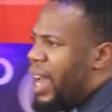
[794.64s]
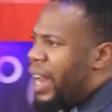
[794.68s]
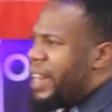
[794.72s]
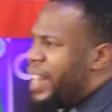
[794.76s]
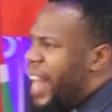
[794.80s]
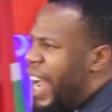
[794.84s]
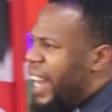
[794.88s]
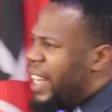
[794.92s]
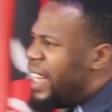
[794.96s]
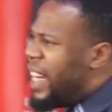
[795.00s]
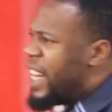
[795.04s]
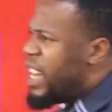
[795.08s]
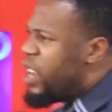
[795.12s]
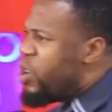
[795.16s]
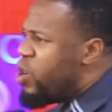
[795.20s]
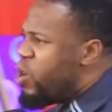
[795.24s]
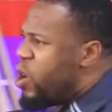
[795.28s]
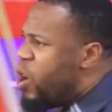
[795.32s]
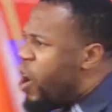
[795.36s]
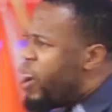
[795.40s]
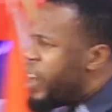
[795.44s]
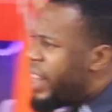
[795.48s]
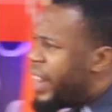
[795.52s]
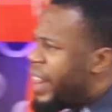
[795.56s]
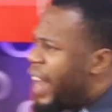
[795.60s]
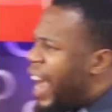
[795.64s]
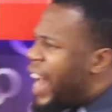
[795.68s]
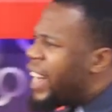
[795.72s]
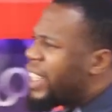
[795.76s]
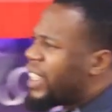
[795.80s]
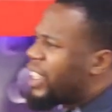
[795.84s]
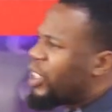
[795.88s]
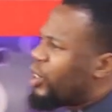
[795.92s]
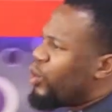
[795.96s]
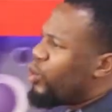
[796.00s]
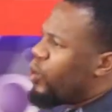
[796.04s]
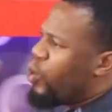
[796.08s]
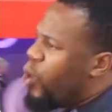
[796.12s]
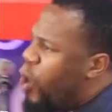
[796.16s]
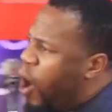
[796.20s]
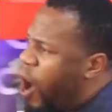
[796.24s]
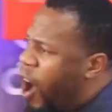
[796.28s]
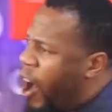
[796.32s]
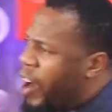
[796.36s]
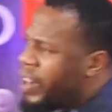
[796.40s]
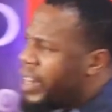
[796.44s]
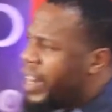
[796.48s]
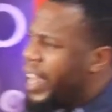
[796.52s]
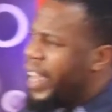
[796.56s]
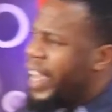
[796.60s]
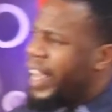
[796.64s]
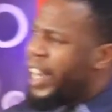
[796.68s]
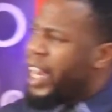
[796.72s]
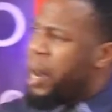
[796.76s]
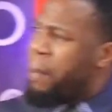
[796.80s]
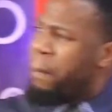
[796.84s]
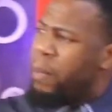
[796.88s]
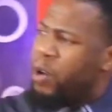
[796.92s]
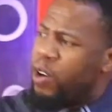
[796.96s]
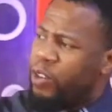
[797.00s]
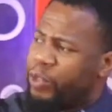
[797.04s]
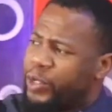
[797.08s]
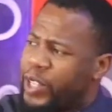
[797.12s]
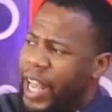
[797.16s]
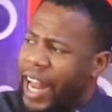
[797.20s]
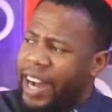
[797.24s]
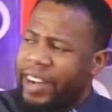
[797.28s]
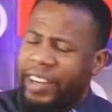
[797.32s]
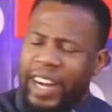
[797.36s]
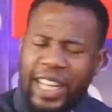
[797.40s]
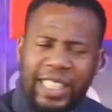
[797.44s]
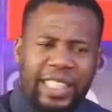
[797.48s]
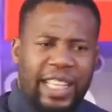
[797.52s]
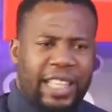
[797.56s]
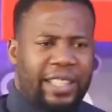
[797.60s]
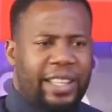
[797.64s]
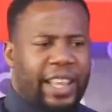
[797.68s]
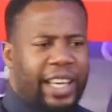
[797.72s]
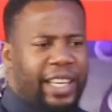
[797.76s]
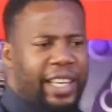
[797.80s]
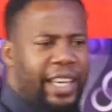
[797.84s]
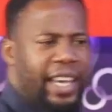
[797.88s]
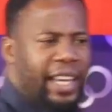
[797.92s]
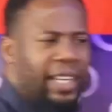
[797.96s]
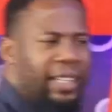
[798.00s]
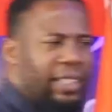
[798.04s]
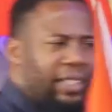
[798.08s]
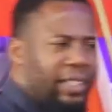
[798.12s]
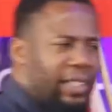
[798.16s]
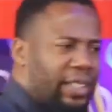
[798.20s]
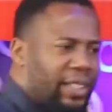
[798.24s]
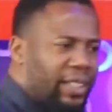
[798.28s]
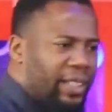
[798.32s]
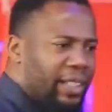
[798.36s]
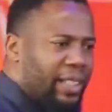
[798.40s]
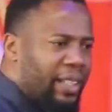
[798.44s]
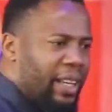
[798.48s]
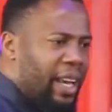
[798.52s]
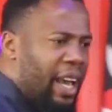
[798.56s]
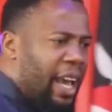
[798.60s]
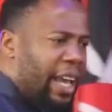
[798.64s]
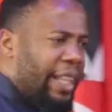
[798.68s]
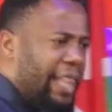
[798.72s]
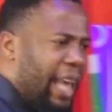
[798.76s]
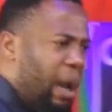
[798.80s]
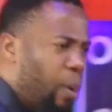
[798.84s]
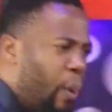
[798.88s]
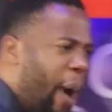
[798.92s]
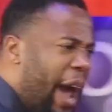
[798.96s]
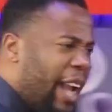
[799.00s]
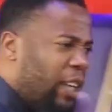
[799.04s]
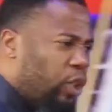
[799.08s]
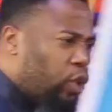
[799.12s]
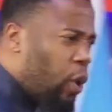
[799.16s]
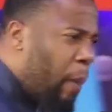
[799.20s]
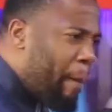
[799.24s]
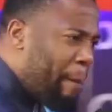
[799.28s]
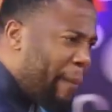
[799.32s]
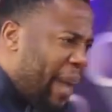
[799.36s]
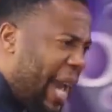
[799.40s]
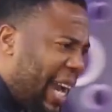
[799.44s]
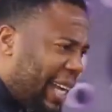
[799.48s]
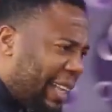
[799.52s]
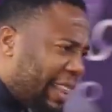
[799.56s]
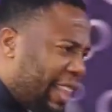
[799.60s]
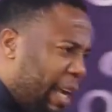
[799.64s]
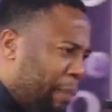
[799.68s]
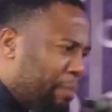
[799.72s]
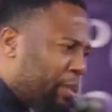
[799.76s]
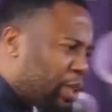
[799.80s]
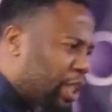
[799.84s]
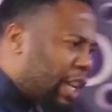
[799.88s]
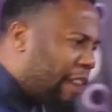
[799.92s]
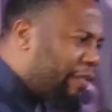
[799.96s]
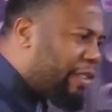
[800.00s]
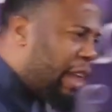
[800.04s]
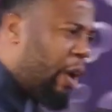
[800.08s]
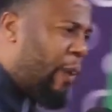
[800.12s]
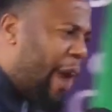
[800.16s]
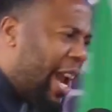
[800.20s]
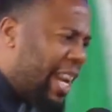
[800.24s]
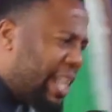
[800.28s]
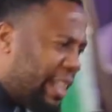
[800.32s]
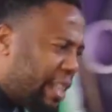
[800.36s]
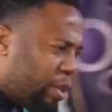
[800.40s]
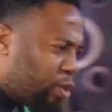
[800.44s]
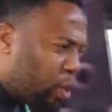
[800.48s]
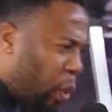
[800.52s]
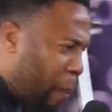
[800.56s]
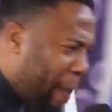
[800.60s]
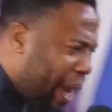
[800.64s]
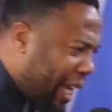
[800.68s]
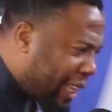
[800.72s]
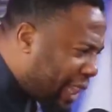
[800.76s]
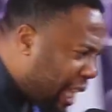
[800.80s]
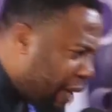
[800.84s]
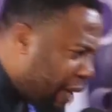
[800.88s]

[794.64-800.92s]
They didn't know that God, He removes and raises the kings. They want to make themselves, they want to make